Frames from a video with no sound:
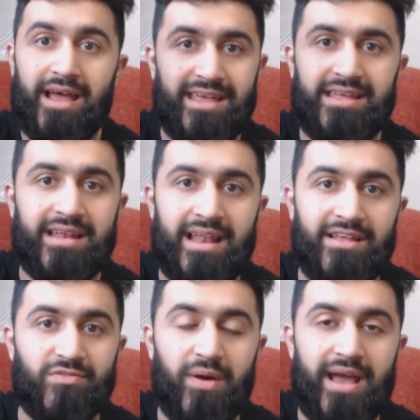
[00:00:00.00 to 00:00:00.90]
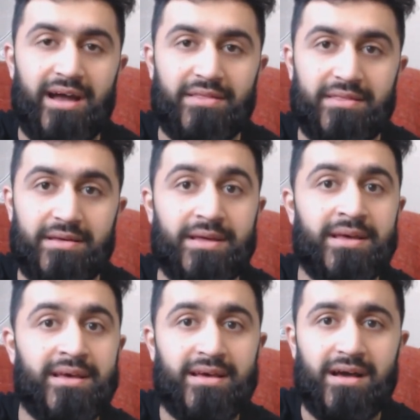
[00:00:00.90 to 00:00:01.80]
like eaten his way out of the
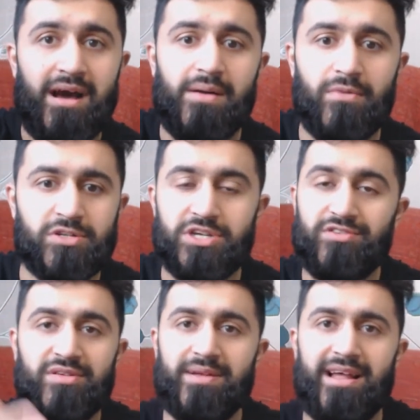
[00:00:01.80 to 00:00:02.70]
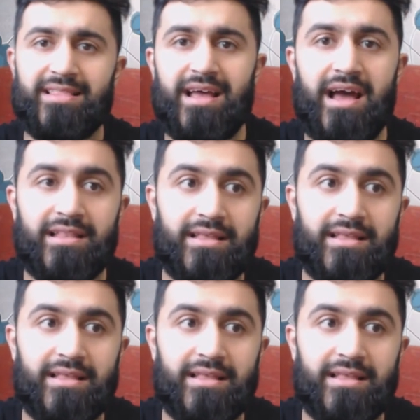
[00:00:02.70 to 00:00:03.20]
uh, Mochi or something like that.